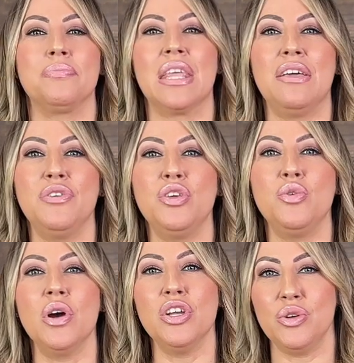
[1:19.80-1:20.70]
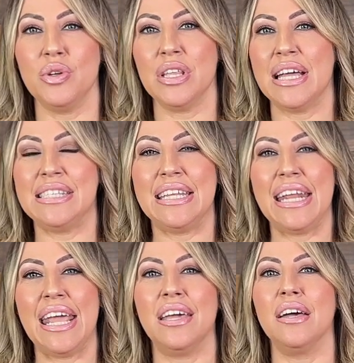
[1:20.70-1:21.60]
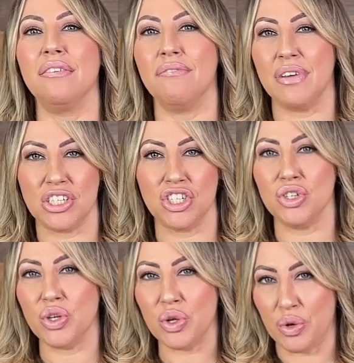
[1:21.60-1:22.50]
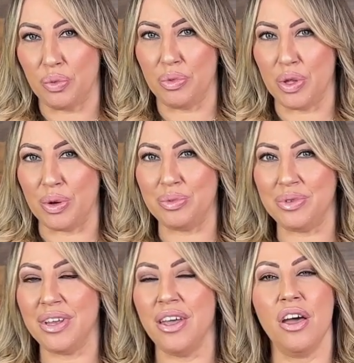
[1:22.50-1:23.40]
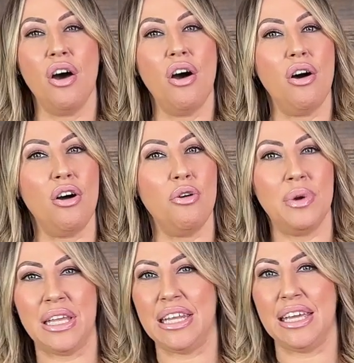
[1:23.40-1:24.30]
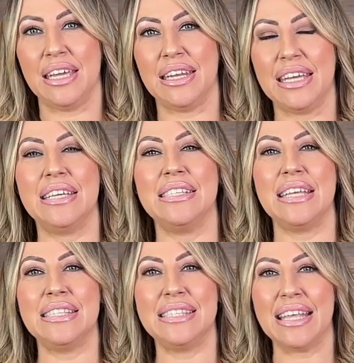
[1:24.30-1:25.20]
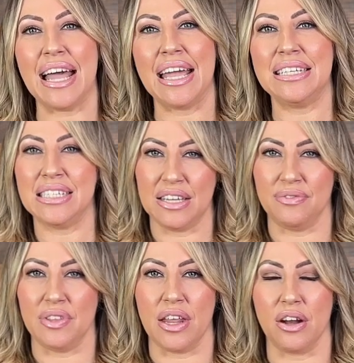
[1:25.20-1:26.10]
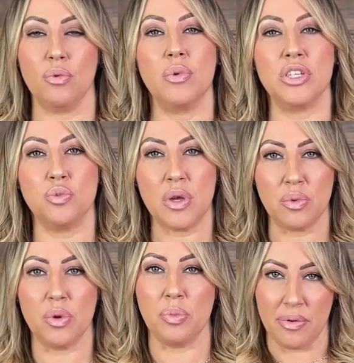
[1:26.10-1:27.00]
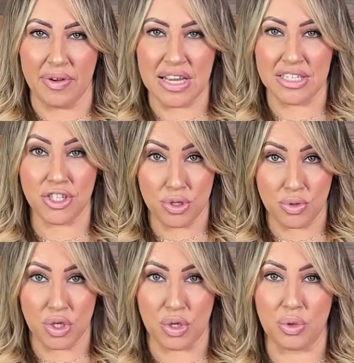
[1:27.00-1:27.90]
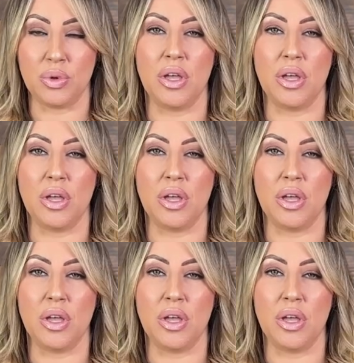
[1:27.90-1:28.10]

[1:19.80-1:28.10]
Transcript: If you are utilizing a conventional home loan, all we need is a signed gift letter, which we will provide to you.